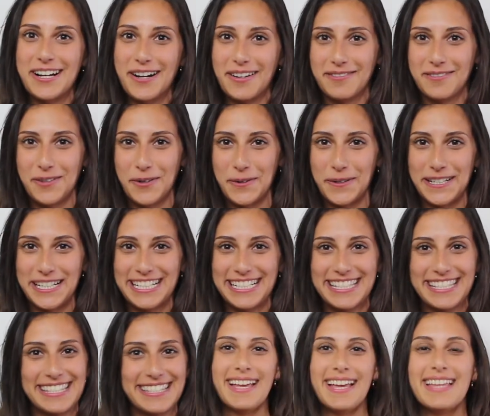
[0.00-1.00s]
of
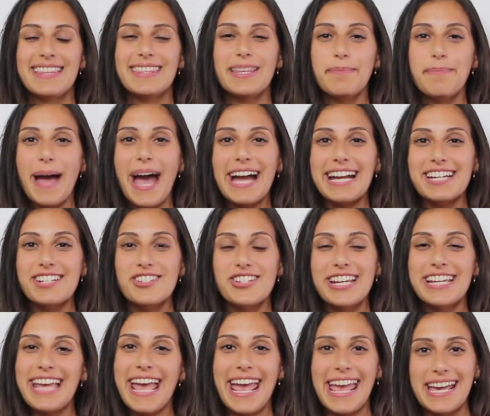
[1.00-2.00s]
corks. The
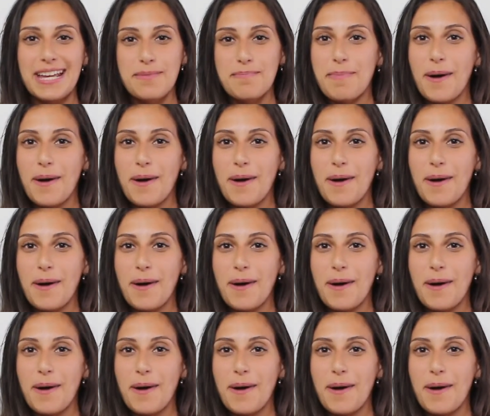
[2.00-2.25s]
packaging and